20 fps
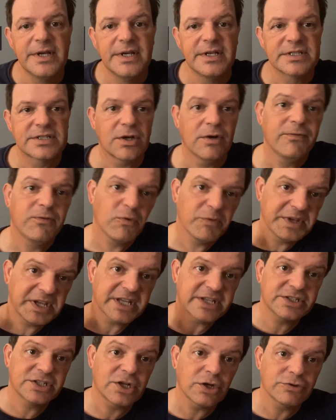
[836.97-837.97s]
So hopefully we
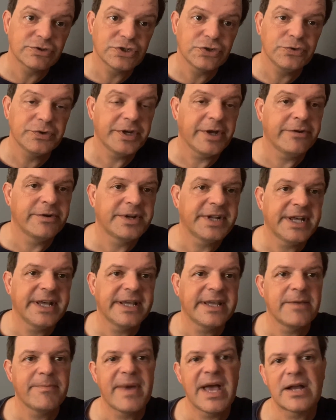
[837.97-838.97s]
can go 2-0 today,
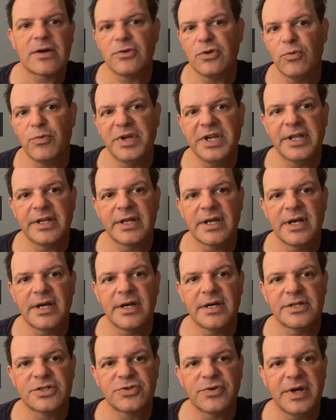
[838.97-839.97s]
get back on the winning
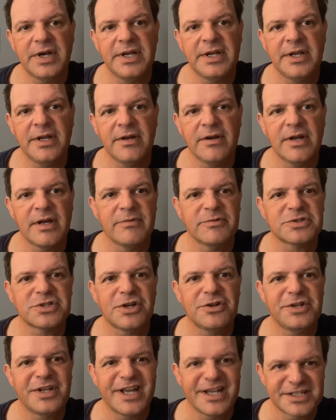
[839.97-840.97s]
train here, and we'll
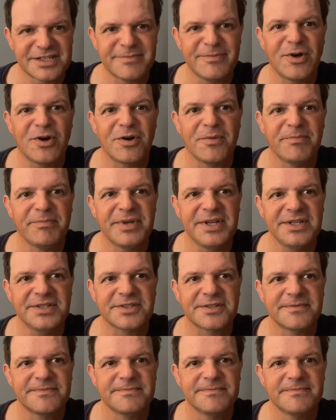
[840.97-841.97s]
talk to you guys tomorrow.
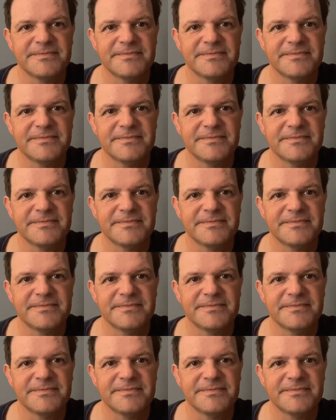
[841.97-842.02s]
Peace.